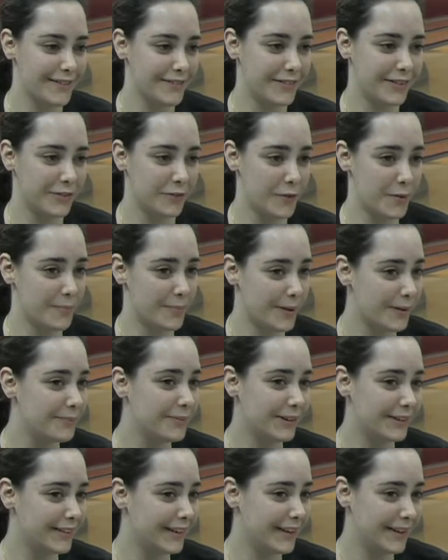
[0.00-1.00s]
even
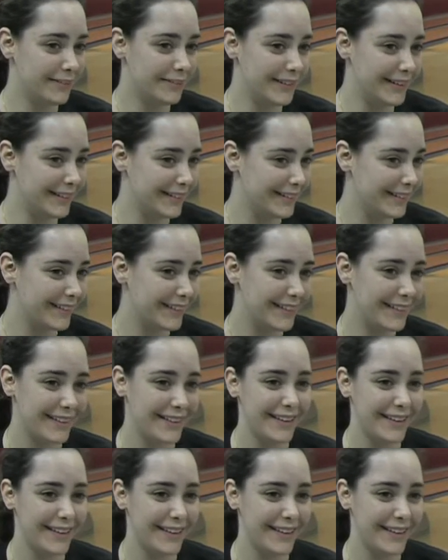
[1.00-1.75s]
remember the email.